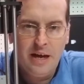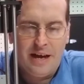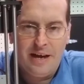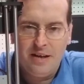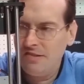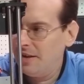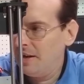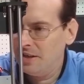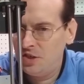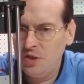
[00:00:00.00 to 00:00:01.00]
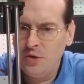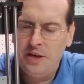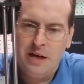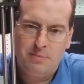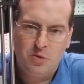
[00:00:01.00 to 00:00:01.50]
I set it to
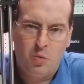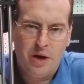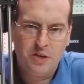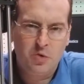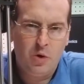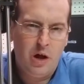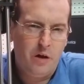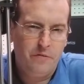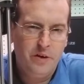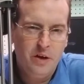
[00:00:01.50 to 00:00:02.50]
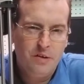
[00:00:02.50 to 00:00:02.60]
heat up to 112.